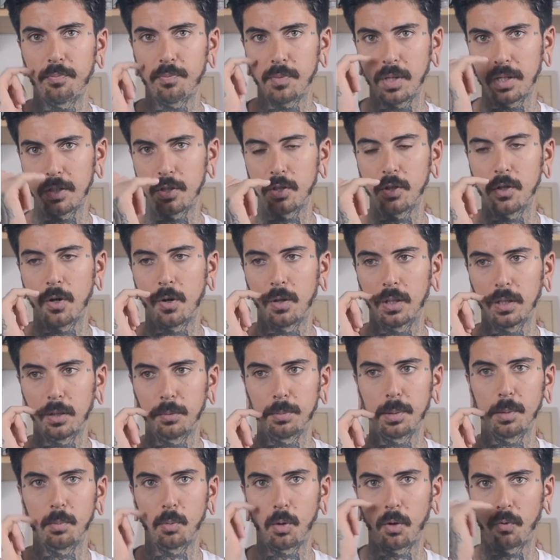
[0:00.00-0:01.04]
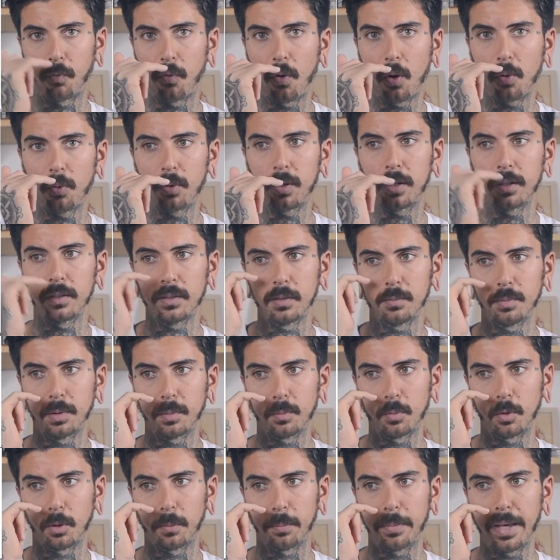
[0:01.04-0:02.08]
a little bit more forward, a little
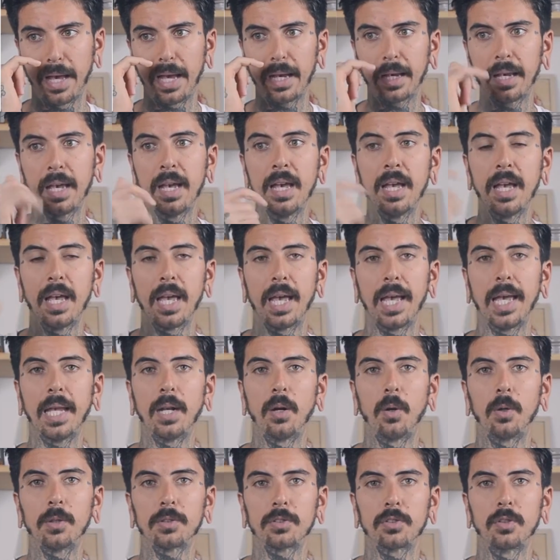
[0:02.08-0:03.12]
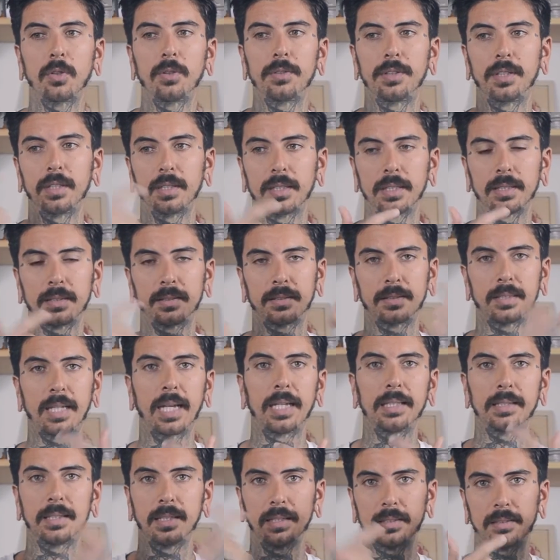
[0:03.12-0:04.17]
bit more back, and also the
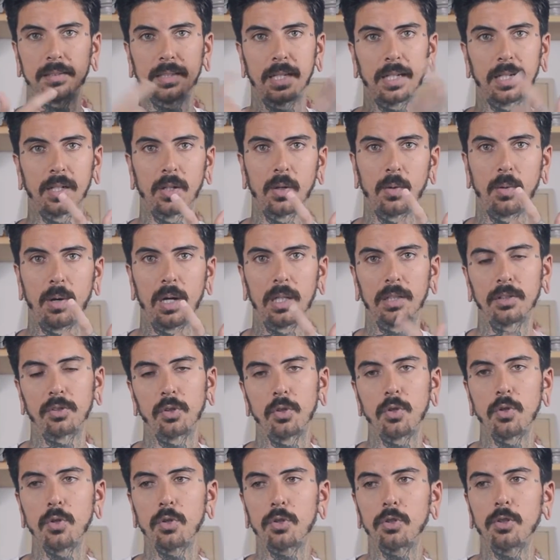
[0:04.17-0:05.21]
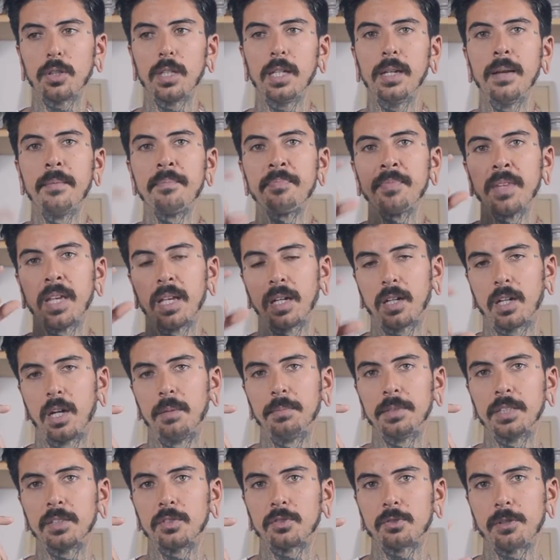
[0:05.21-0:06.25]
side that it's going to go on. So usually
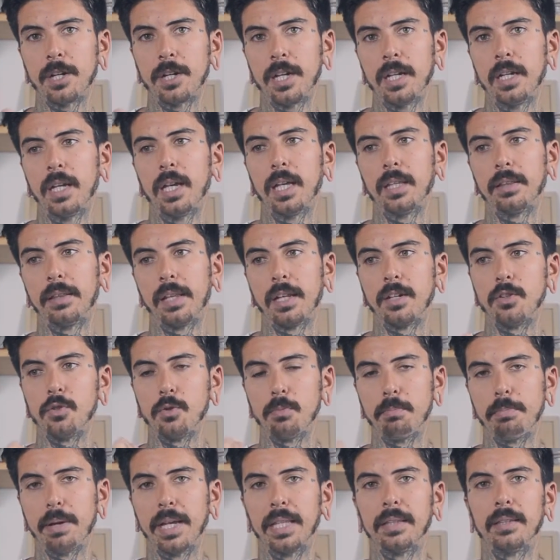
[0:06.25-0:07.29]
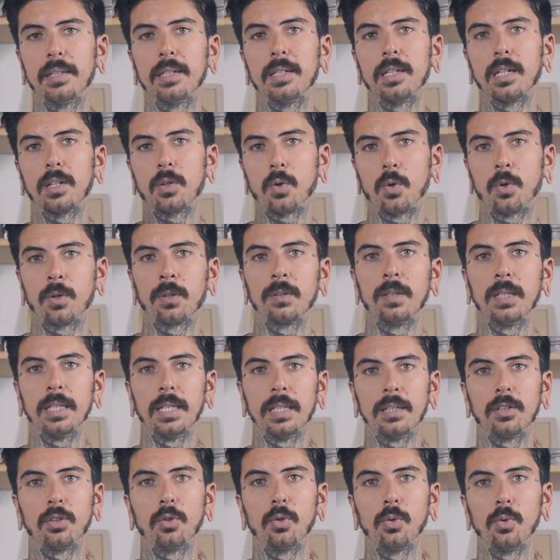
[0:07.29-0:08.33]
coming straight, and then you bend it
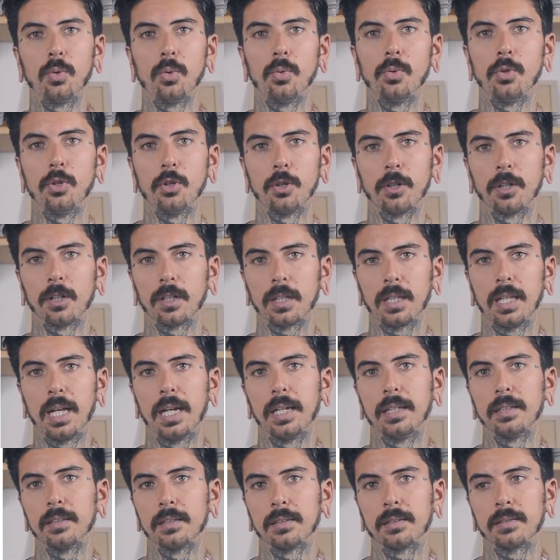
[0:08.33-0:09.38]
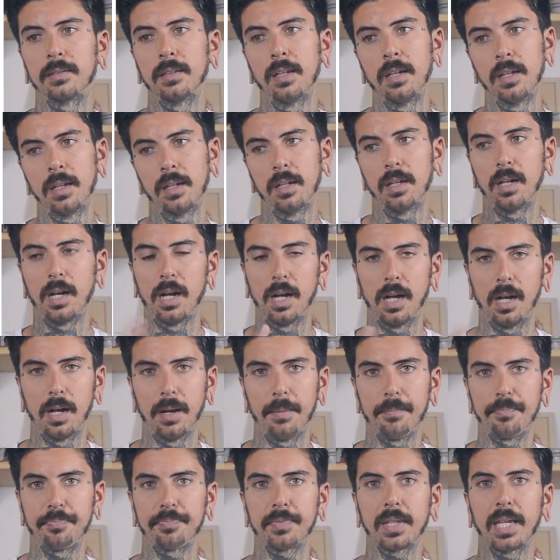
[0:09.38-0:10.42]
accordingly to your client's
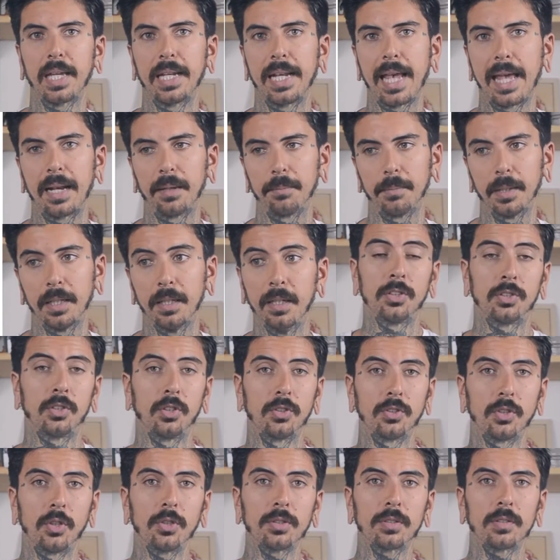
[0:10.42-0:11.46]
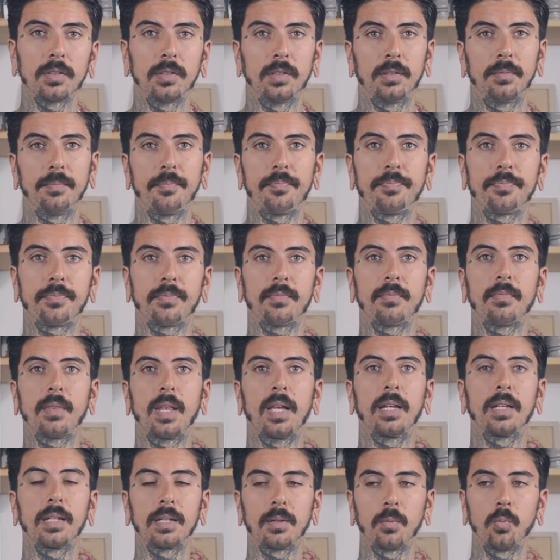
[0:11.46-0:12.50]
anatomy. So those
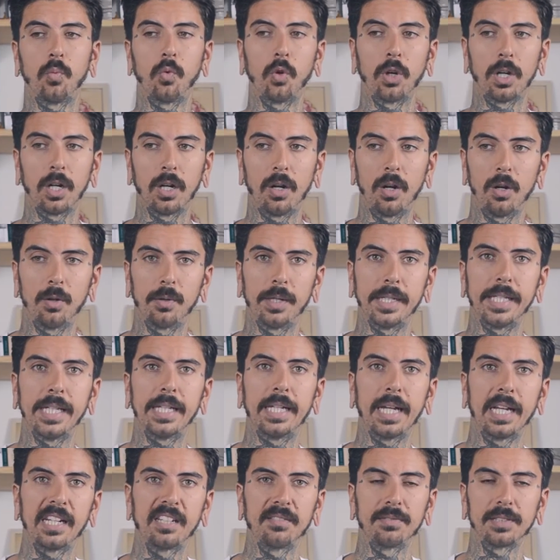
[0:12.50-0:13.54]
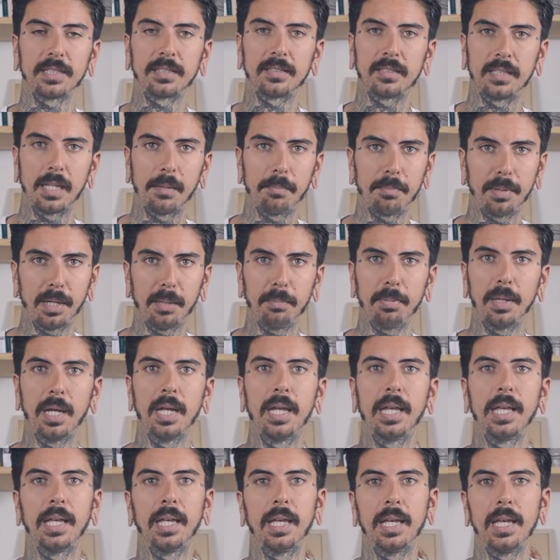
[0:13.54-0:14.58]
were already kind of a step up
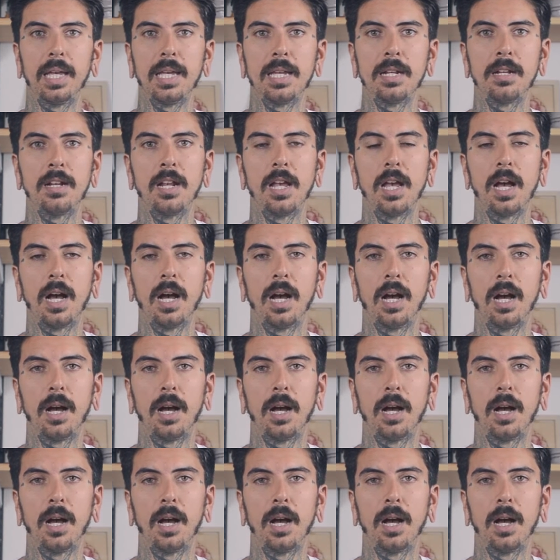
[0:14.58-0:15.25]
in